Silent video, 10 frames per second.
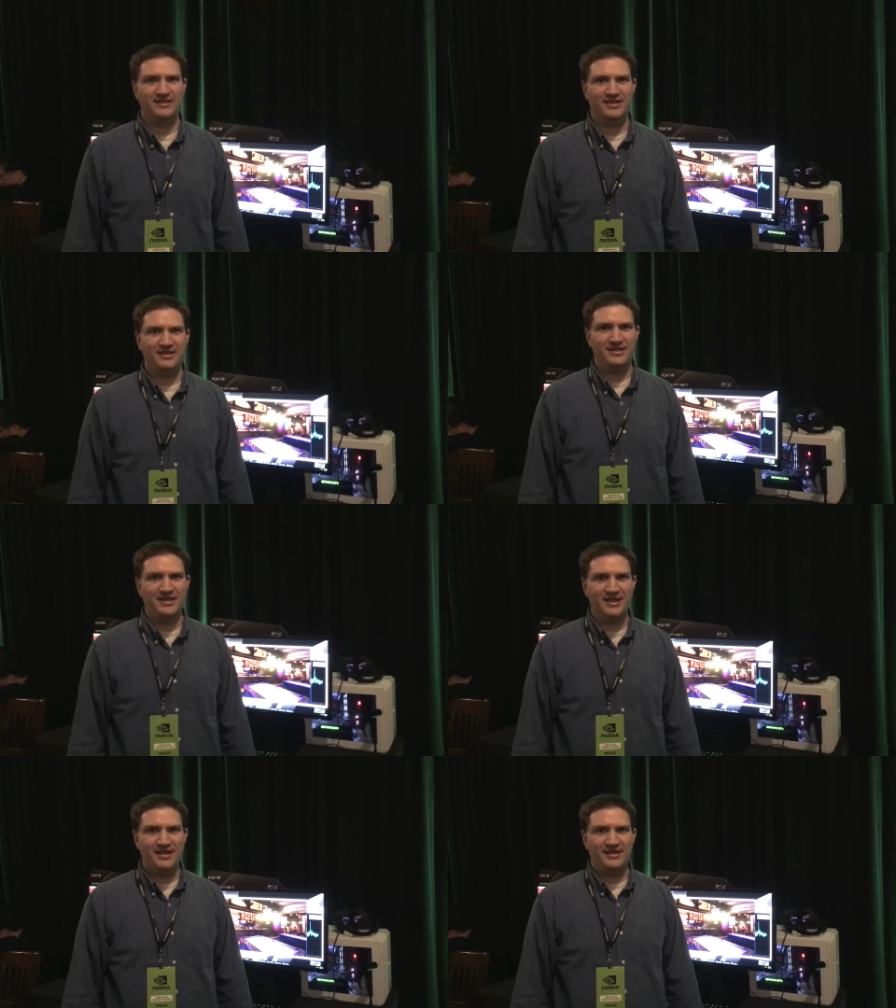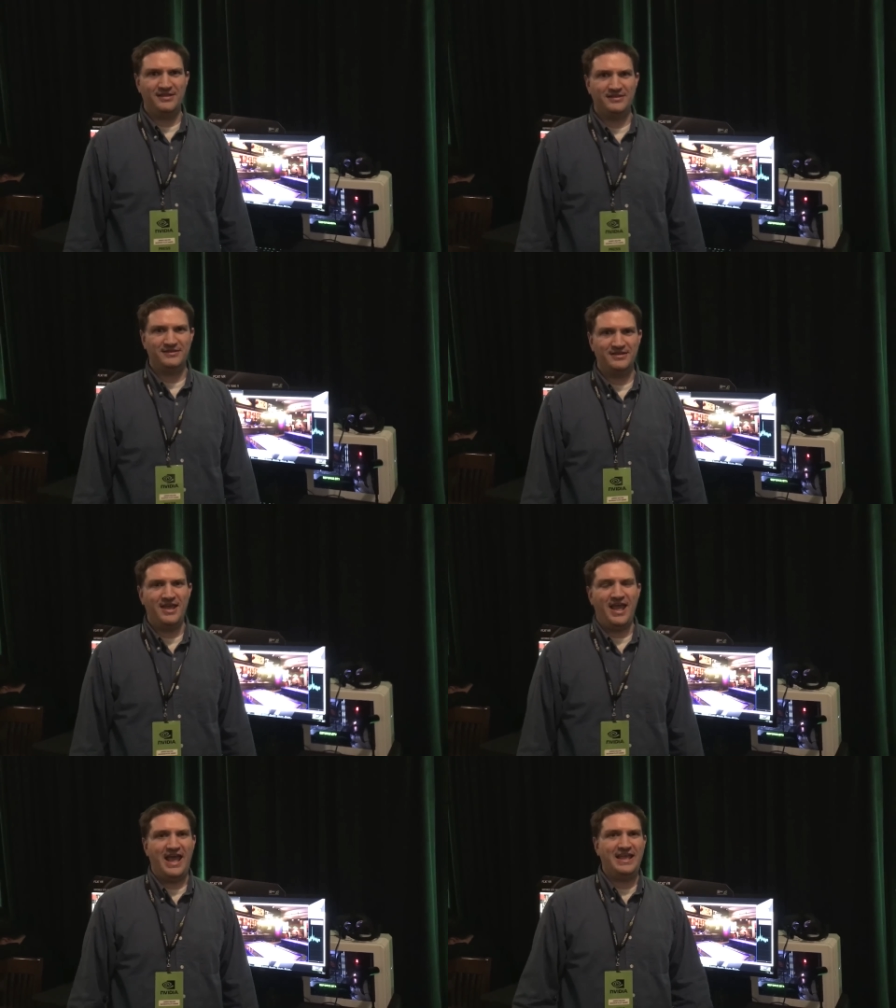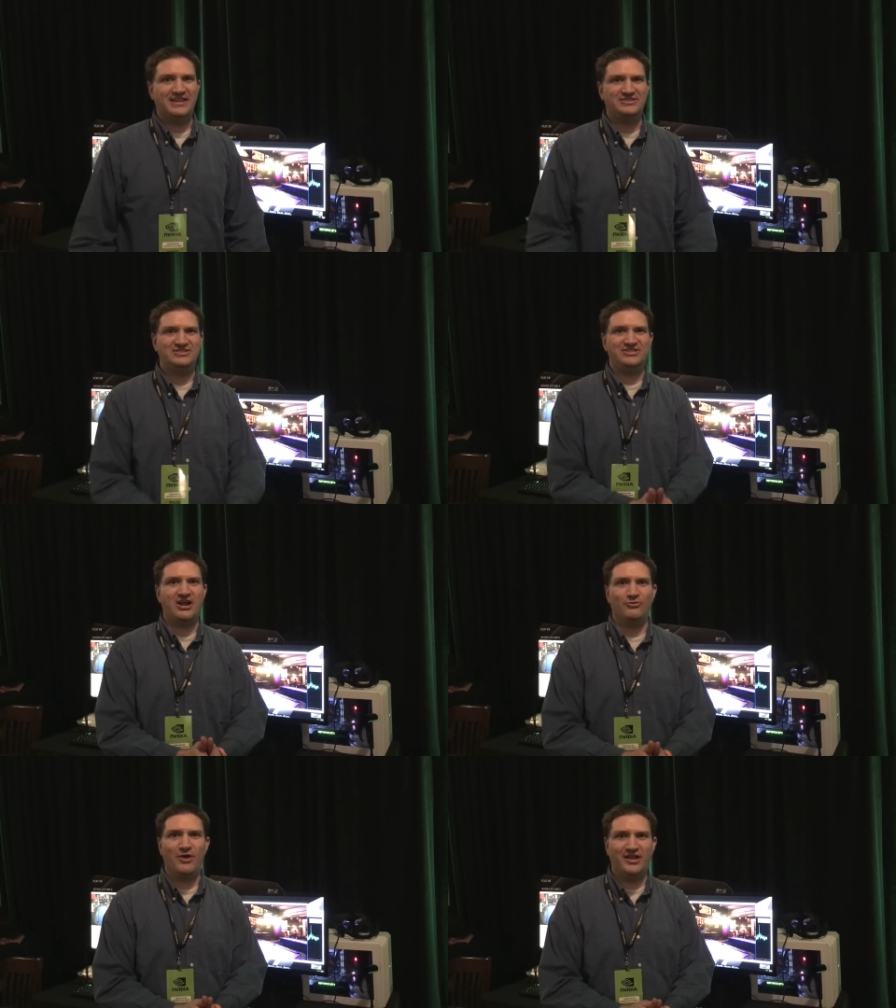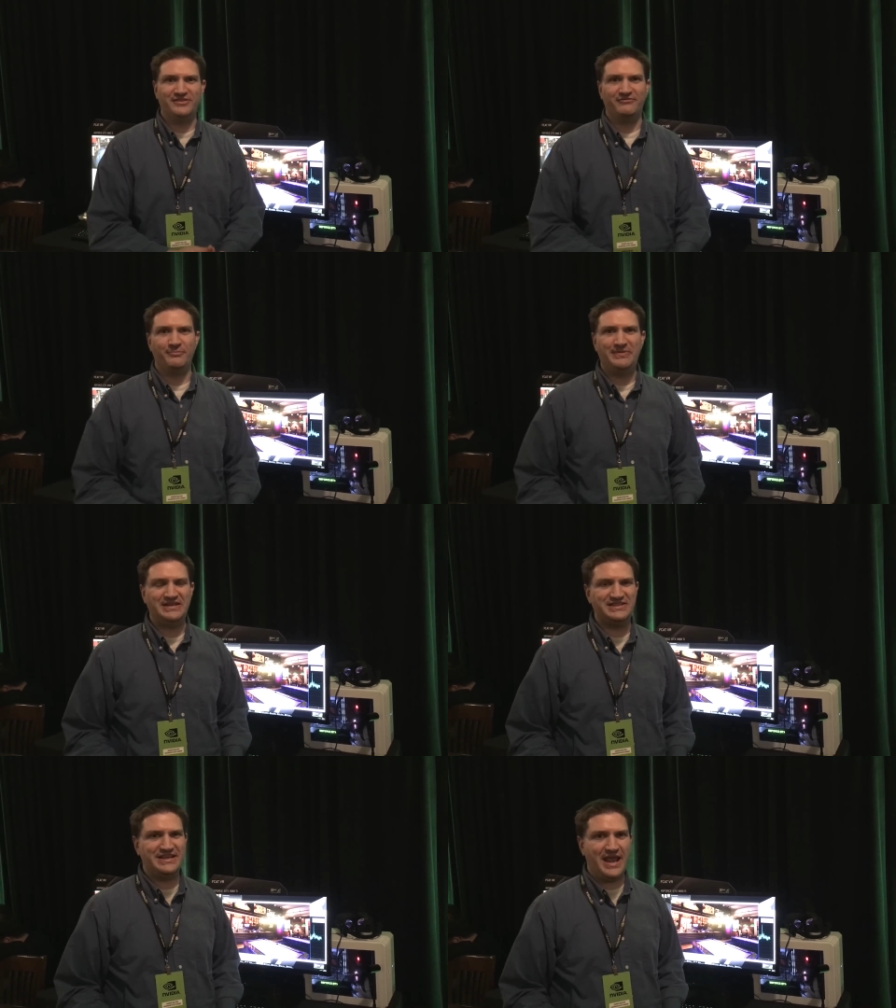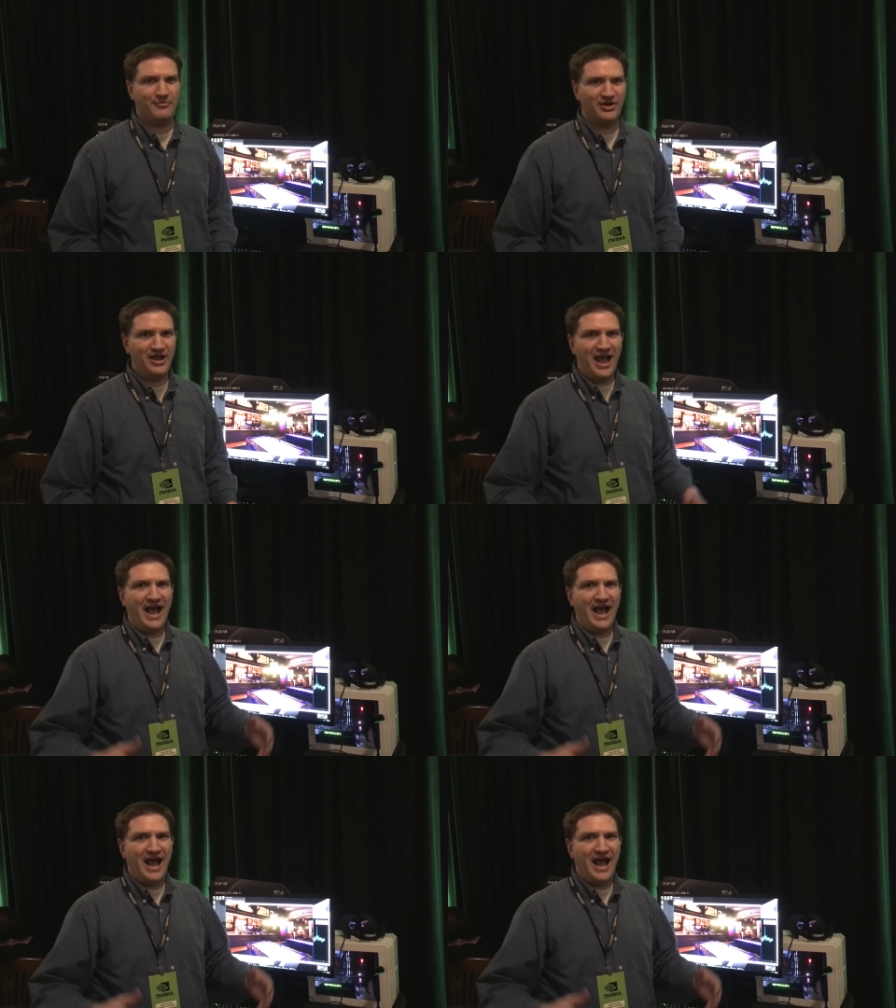right? Hey, this is Jarred Walton from PC Gamer.